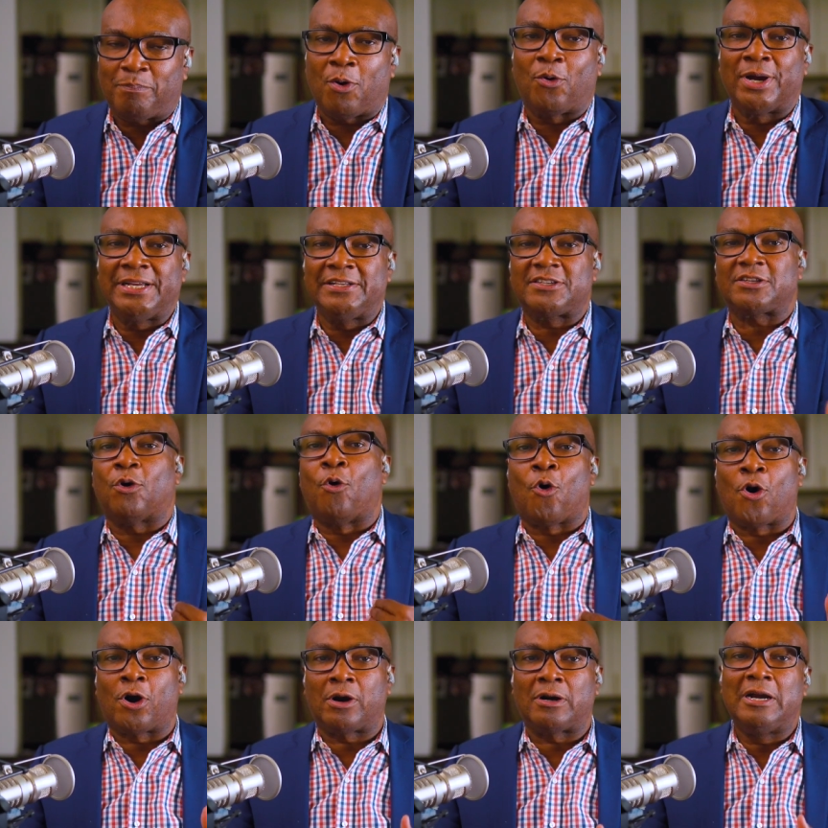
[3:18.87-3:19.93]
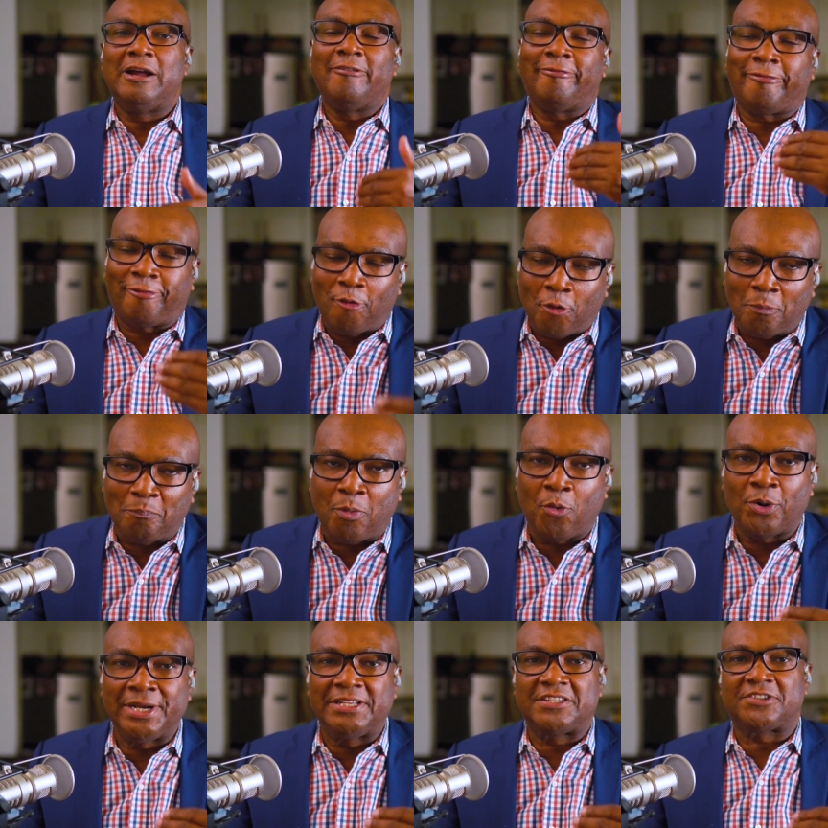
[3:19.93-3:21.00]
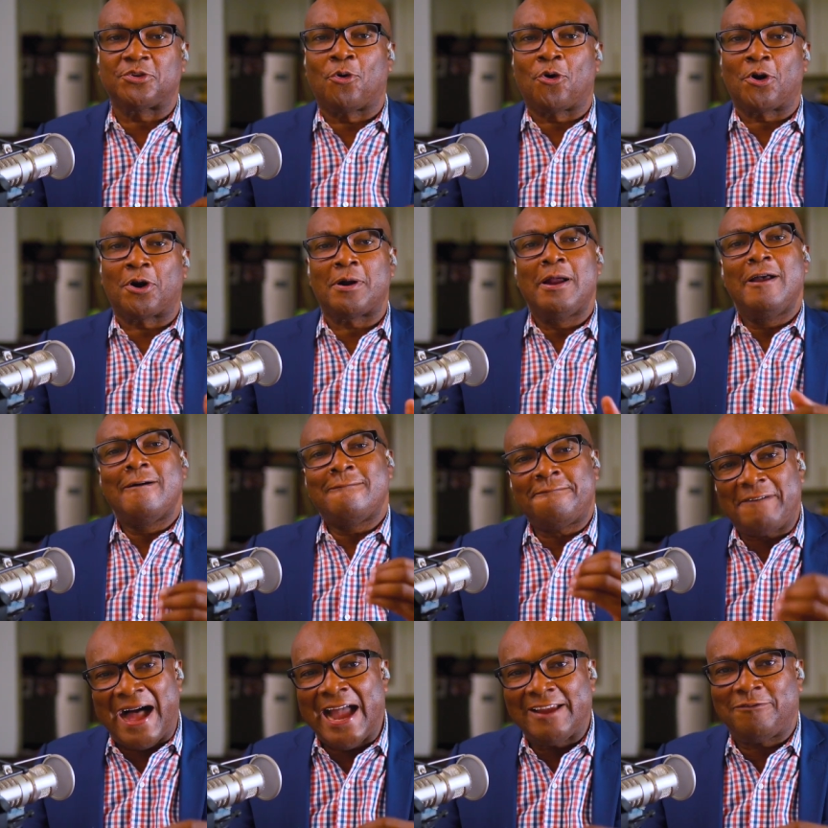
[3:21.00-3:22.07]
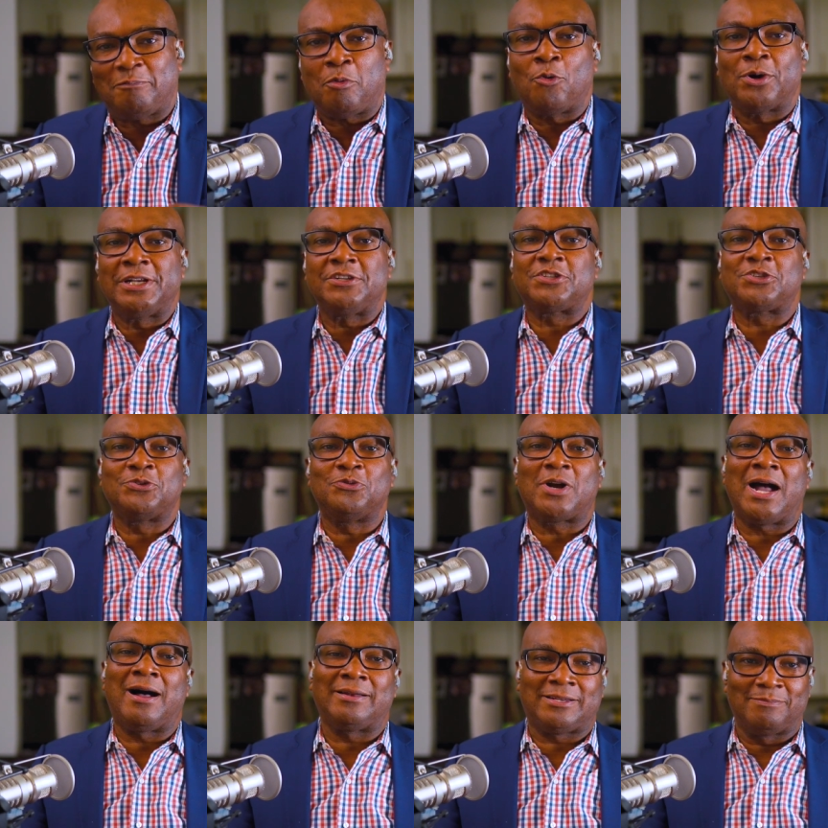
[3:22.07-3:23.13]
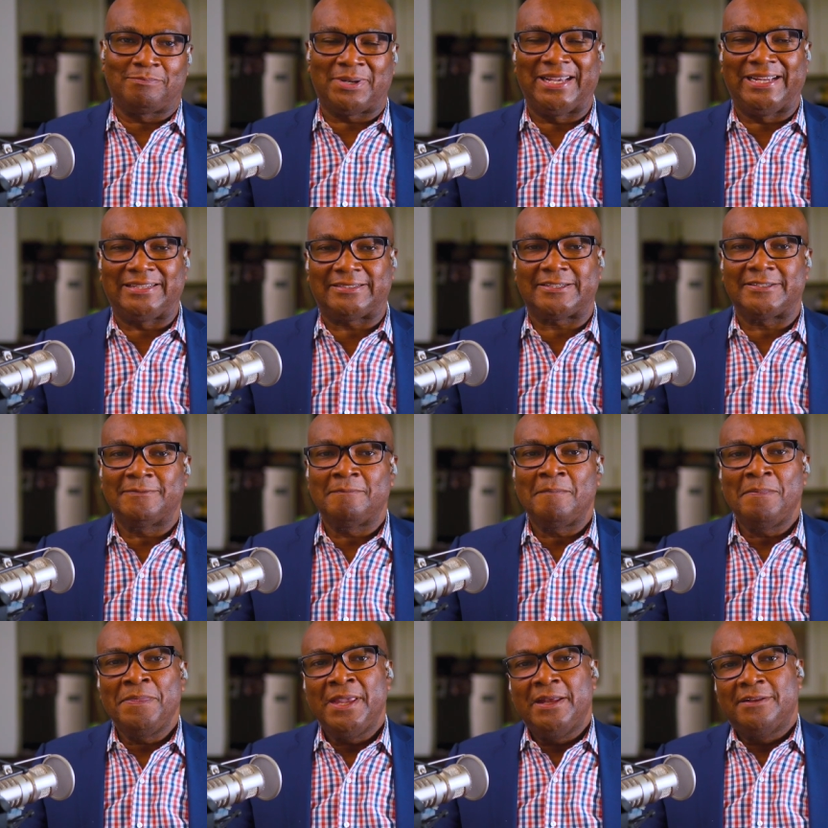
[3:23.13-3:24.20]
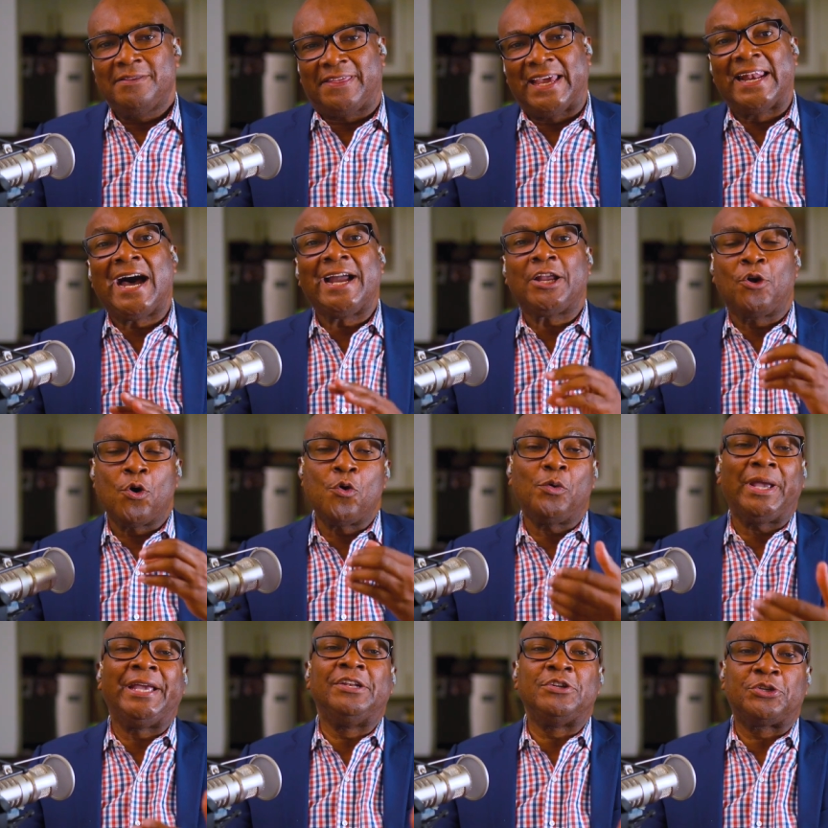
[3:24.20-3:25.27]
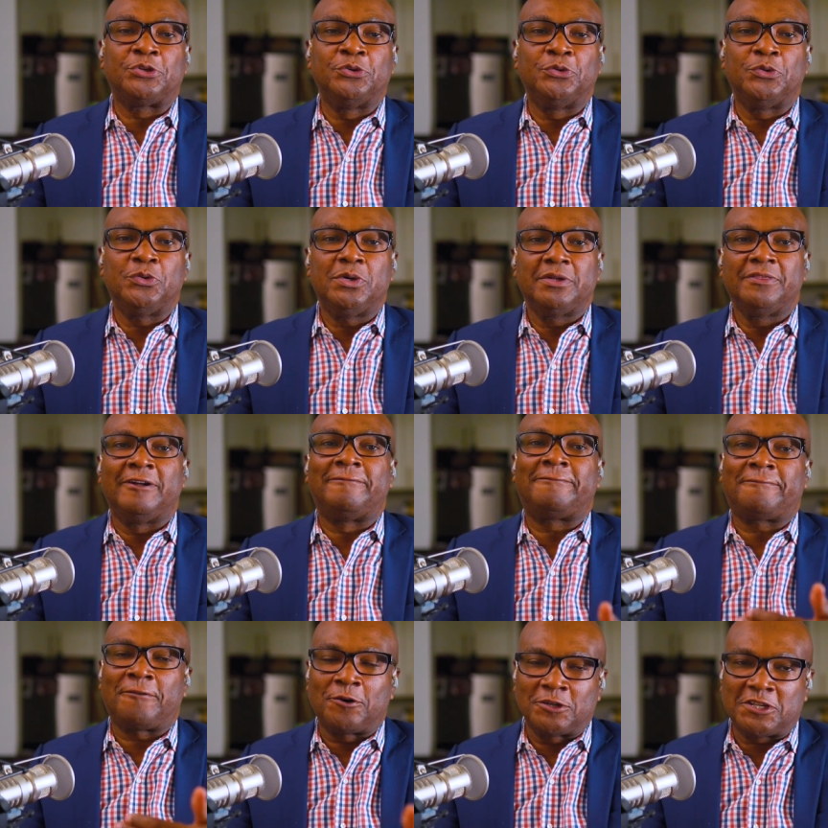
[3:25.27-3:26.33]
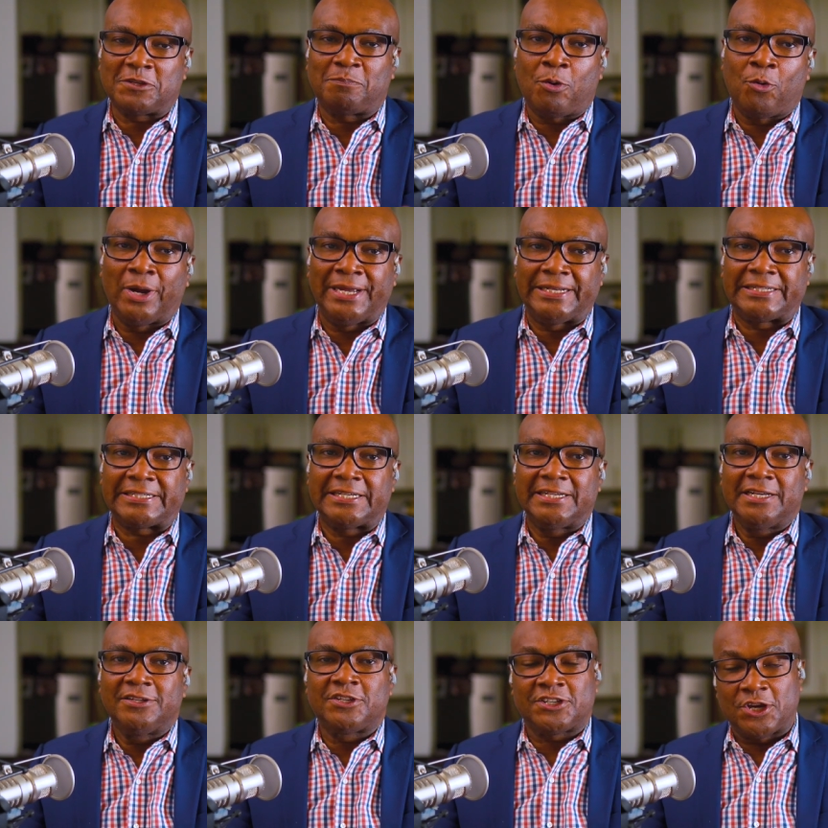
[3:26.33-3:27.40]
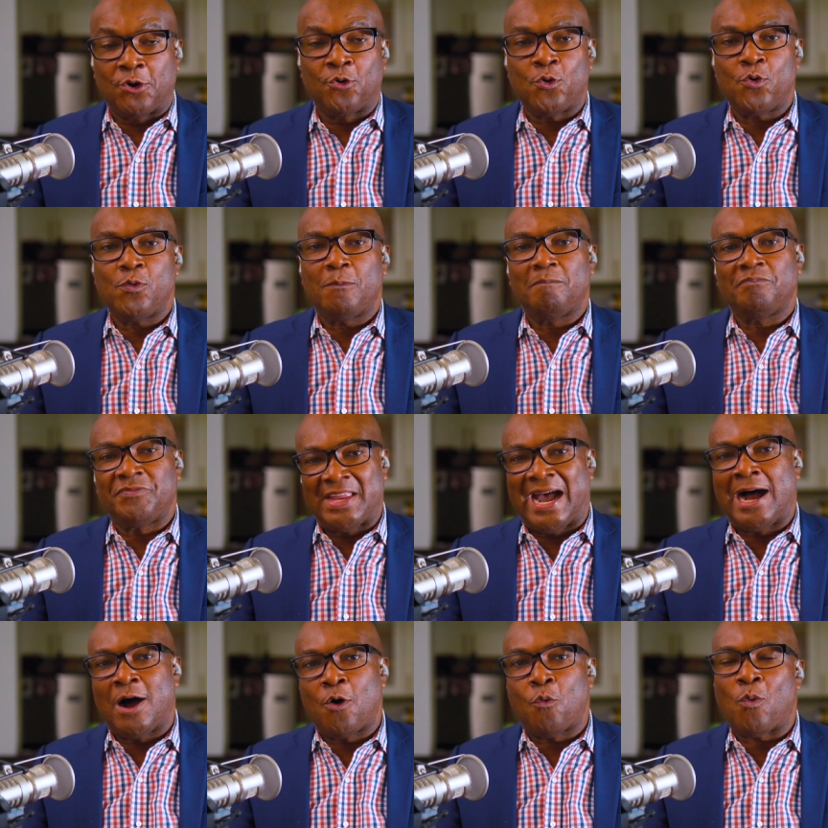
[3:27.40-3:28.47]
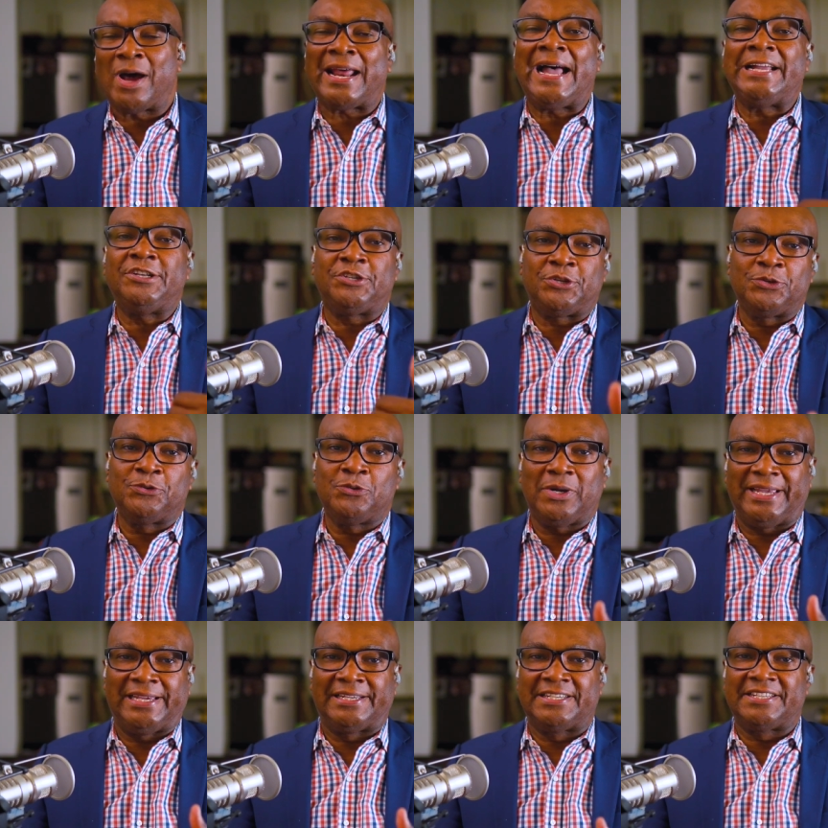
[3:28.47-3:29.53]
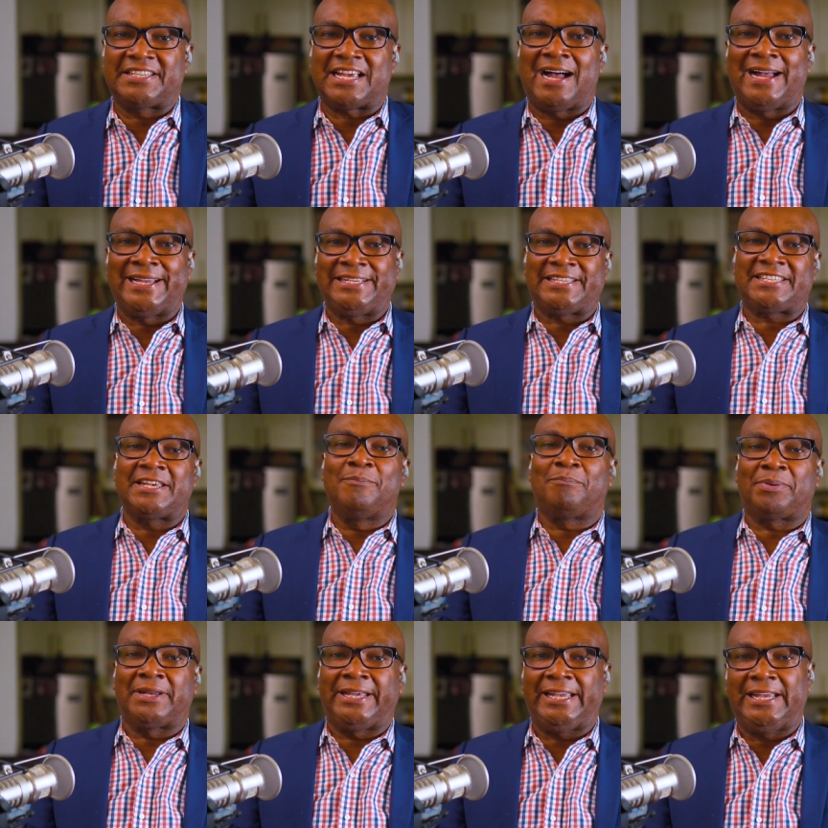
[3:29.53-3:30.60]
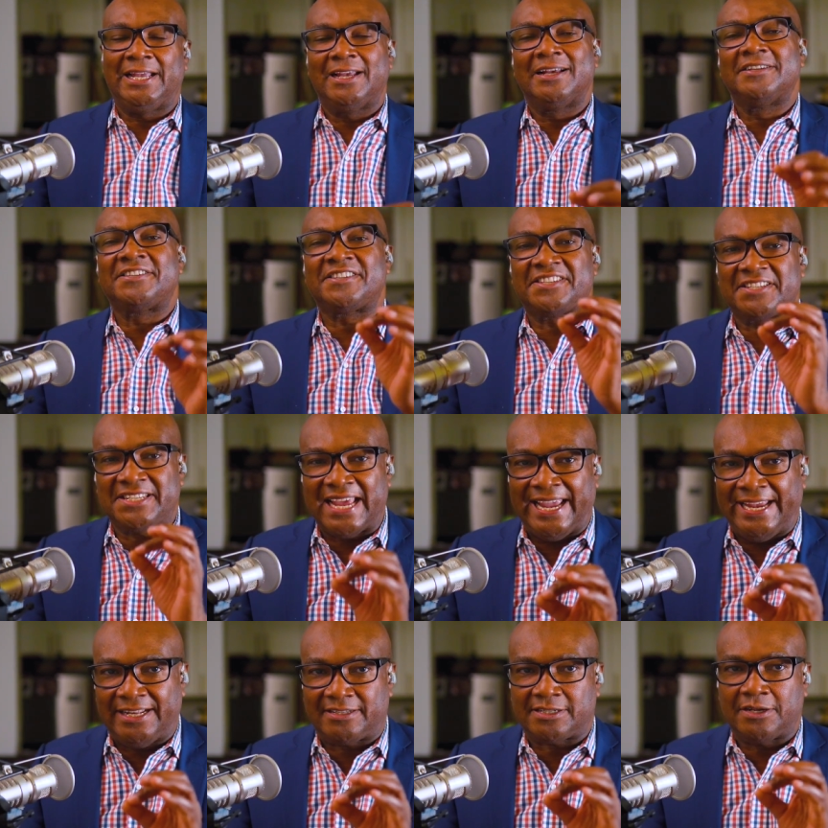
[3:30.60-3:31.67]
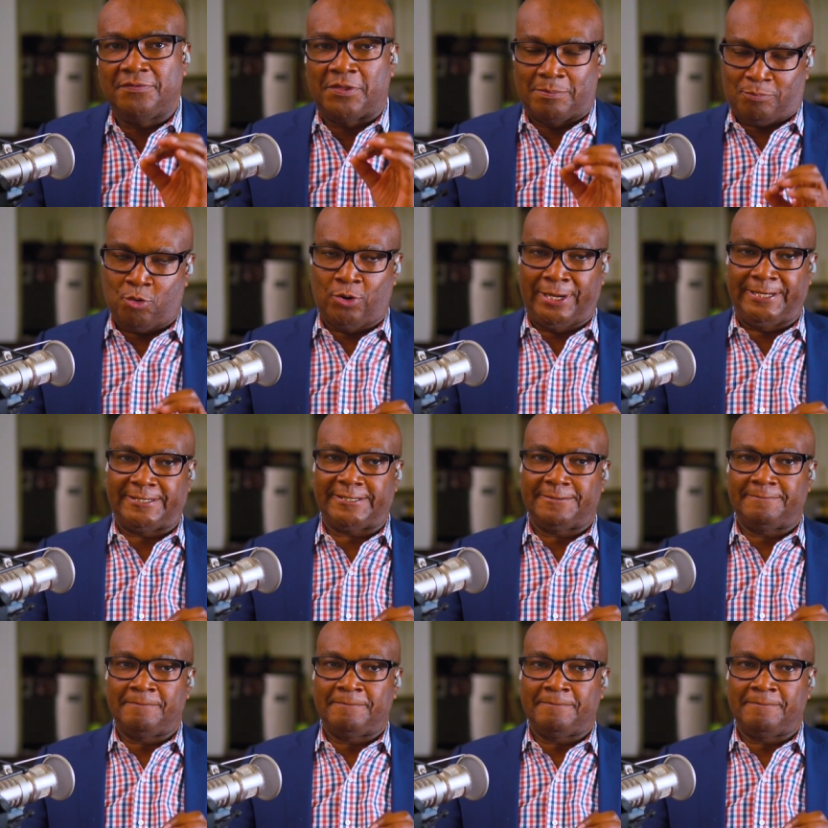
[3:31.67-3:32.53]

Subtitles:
points or 4 points or 5 points to contemplate. Then I go into the first point. So now what I do is I simply state the point.